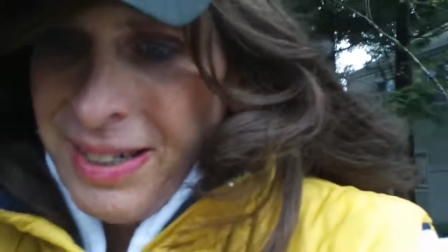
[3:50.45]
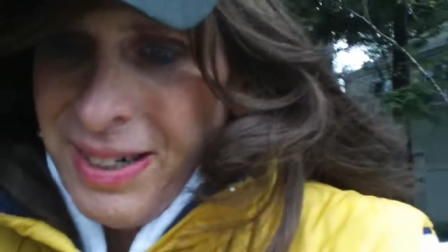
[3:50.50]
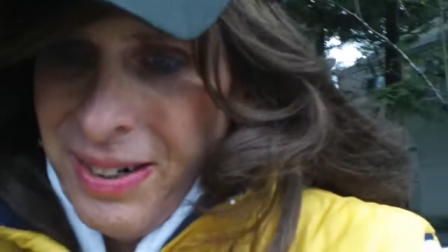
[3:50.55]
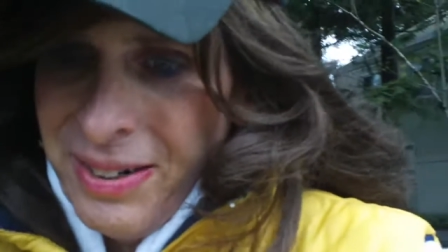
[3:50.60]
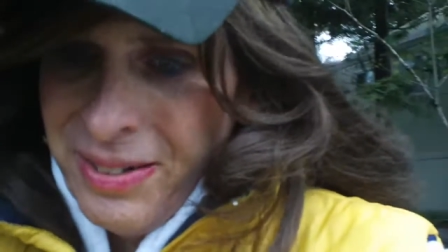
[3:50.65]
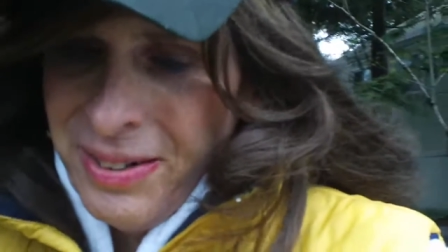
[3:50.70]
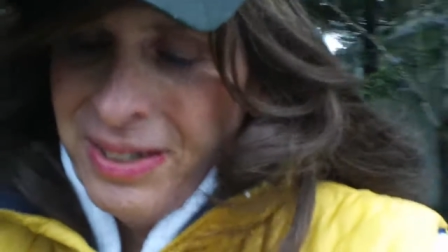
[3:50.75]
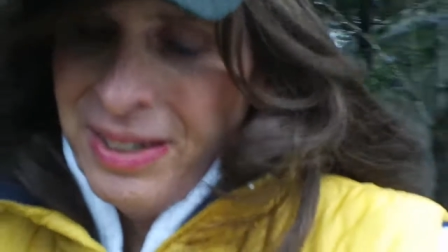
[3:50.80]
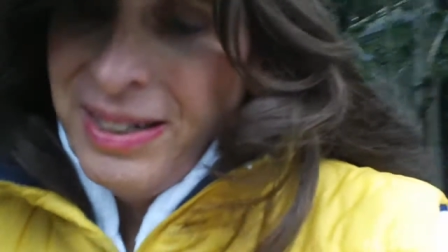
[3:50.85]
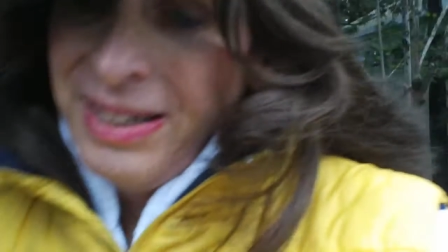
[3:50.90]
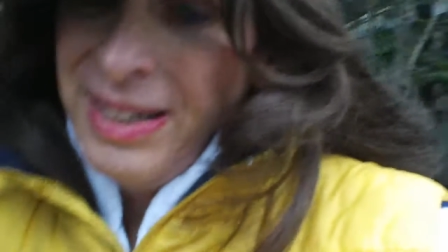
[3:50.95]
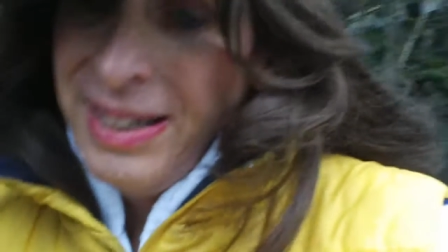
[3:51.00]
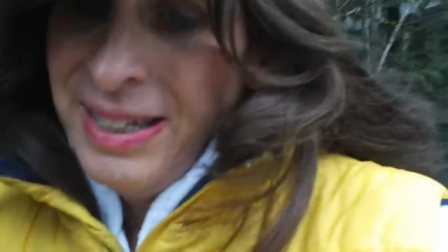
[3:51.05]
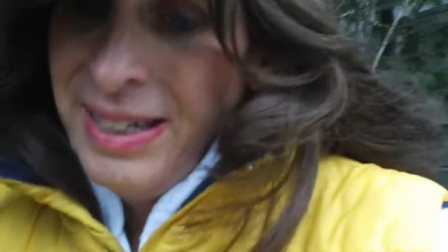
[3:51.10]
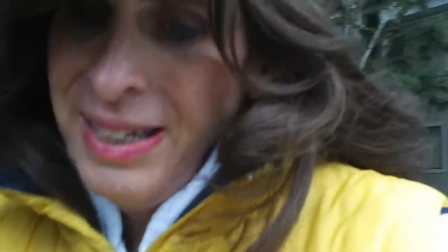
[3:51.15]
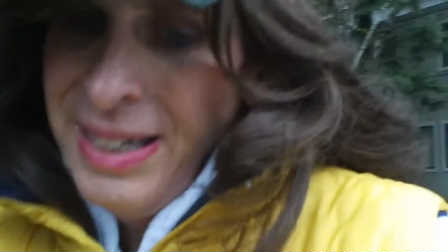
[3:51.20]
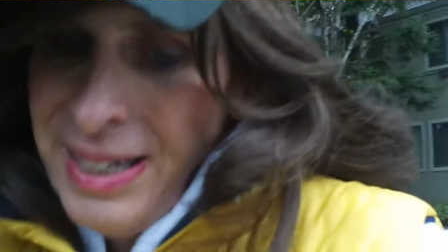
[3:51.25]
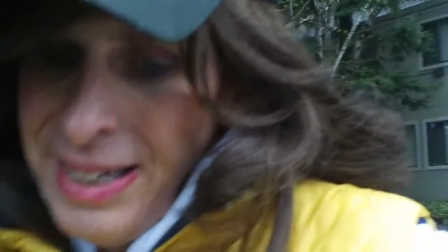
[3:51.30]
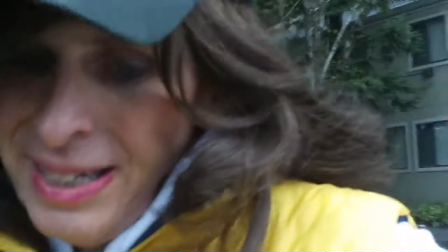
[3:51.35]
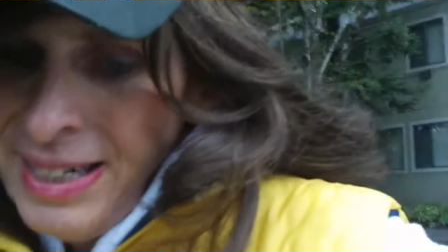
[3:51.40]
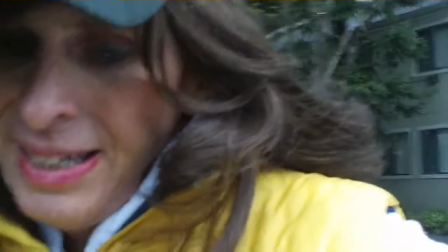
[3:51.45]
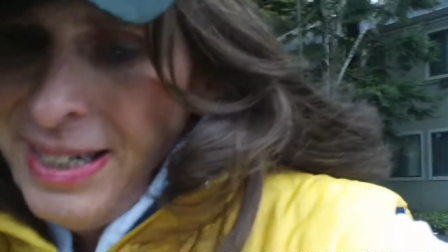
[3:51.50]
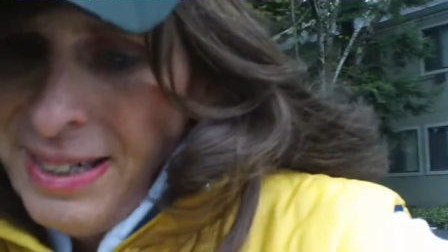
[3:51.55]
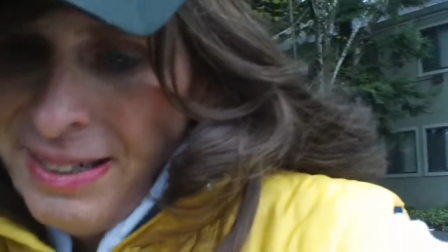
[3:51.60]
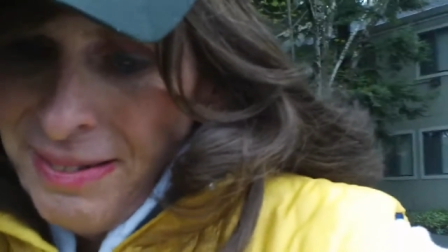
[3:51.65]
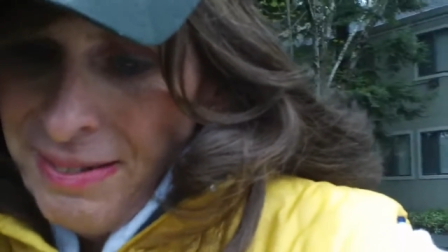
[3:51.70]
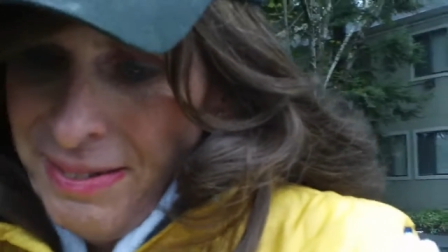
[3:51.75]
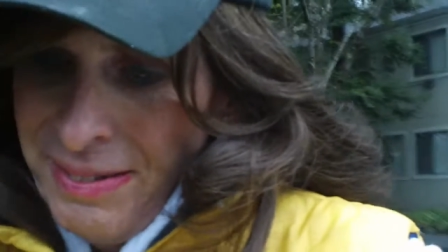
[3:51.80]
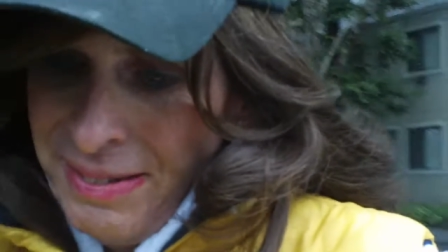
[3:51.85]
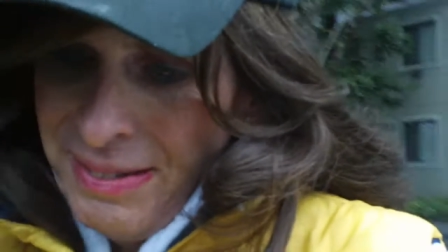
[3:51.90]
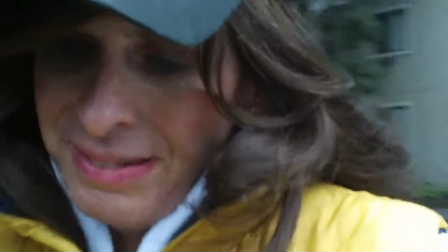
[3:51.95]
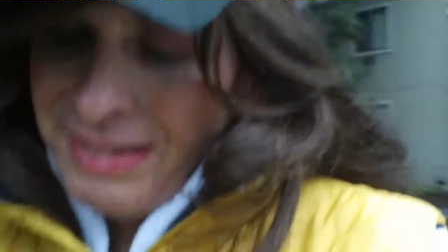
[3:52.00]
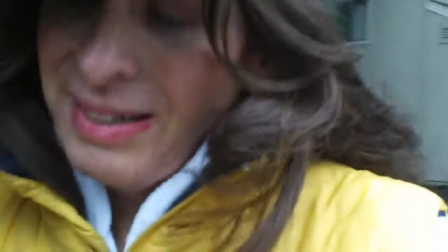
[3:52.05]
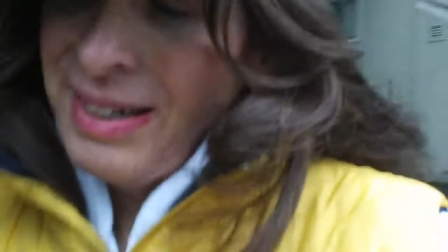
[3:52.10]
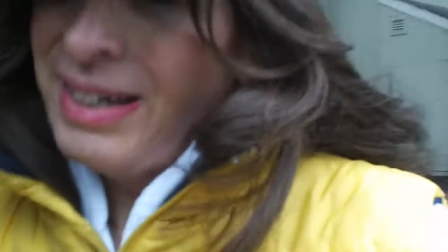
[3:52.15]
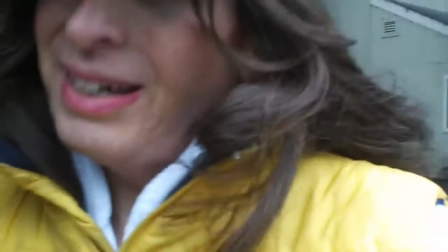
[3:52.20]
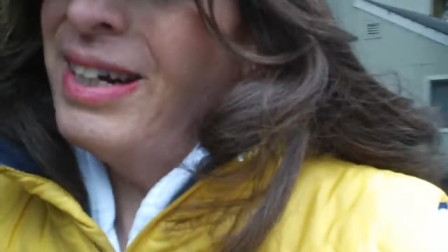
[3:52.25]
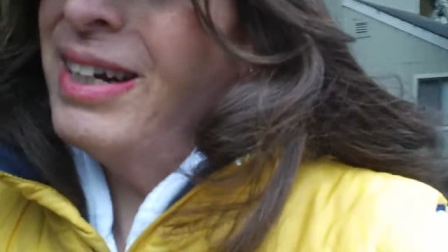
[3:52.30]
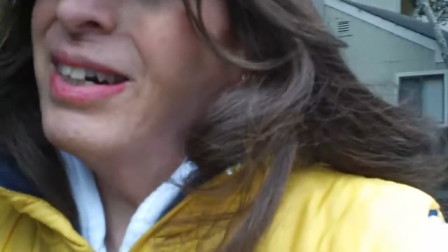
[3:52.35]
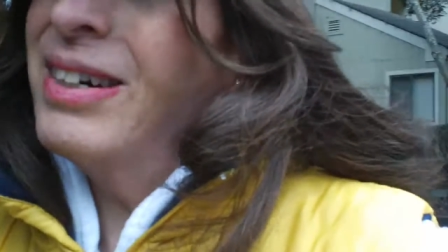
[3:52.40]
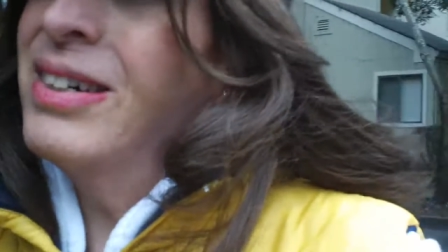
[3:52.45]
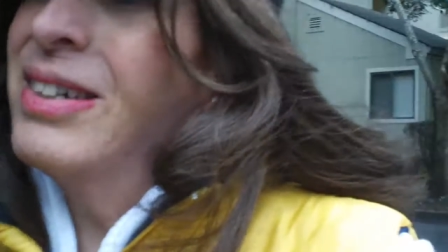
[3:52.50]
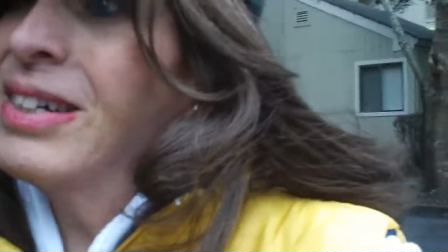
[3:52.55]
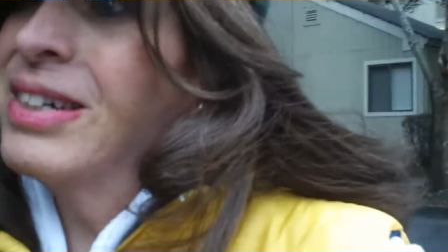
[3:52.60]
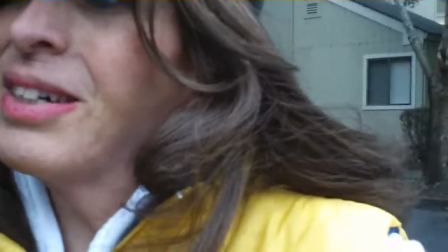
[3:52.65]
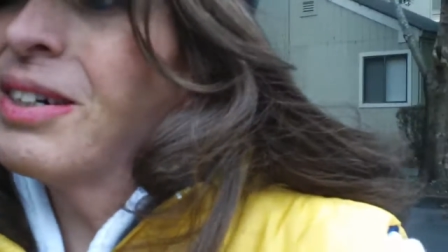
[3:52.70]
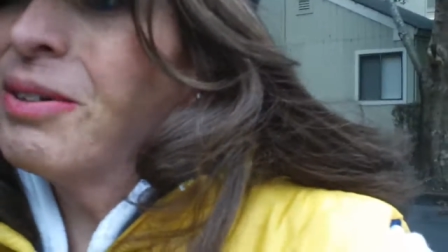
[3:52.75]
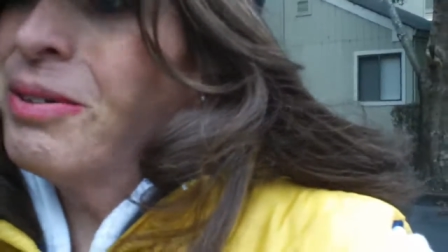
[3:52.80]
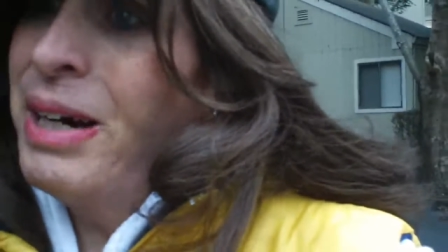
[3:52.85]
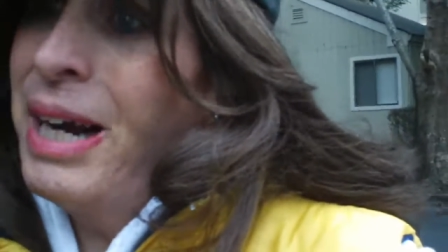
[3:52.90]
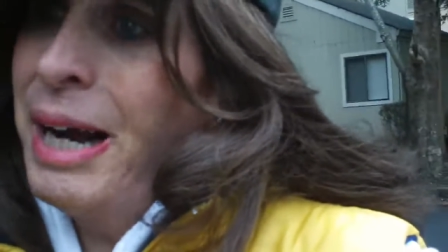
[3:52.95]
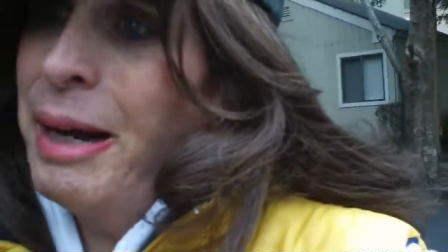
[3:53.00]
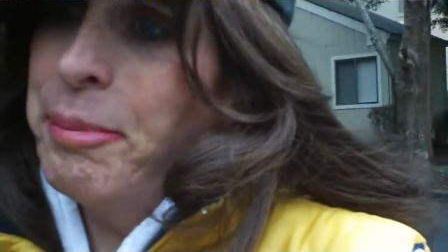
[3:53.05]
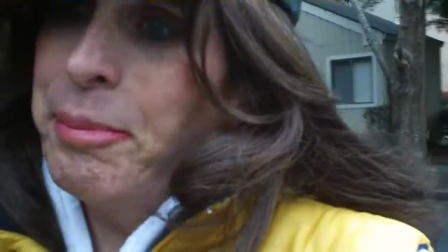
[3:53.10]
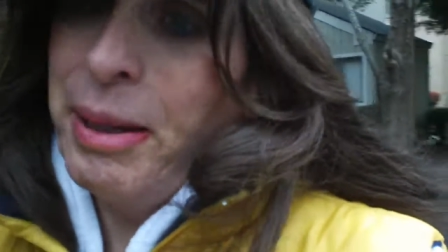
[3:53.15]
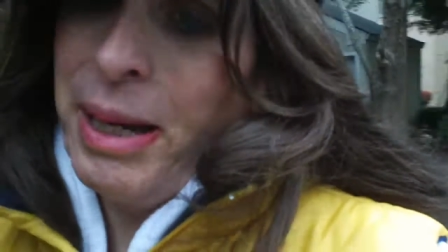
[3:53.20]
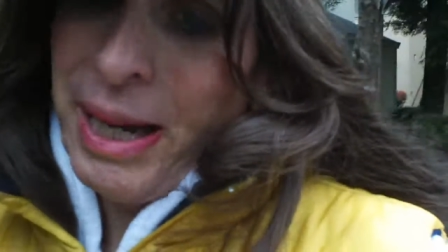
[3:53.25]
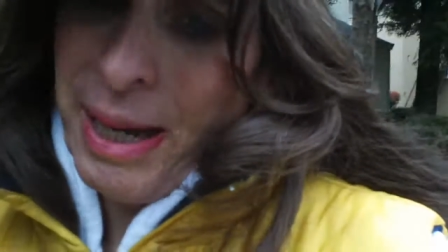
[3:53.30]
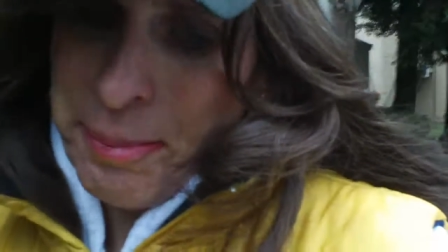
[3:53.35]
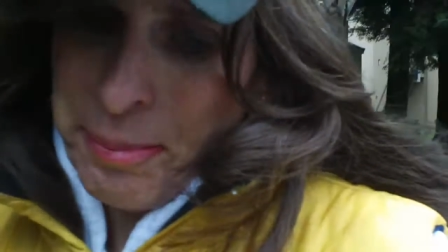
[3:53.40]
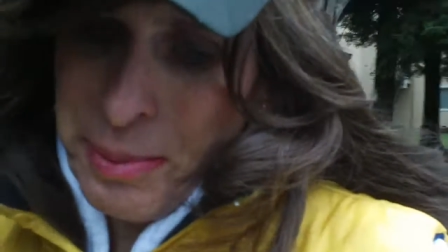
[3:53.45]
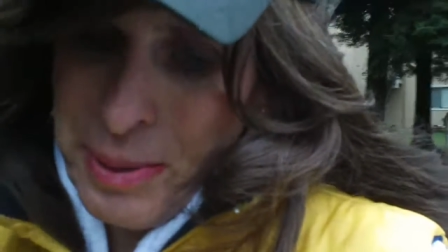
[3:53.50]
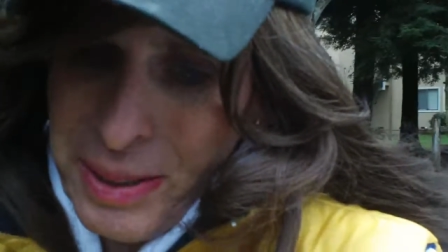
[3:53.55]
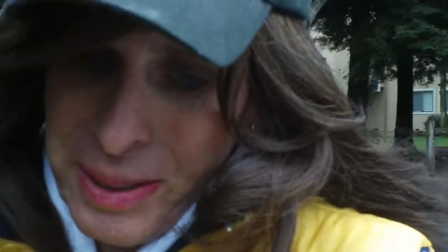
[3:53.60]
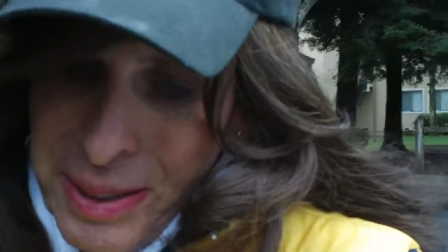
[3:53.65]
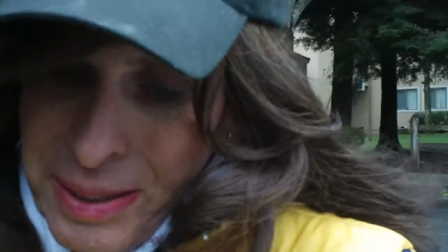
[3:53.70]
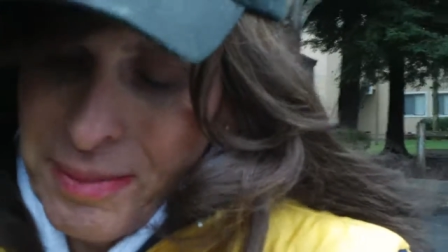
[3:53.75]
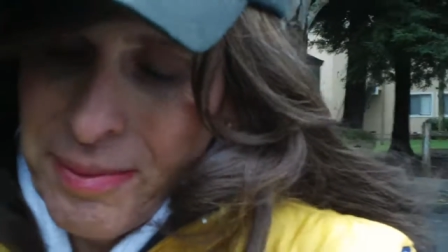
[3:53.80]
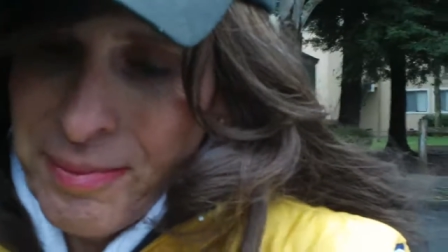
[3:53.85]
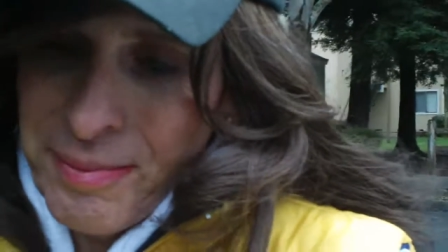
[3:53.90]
So, you know, crap happens.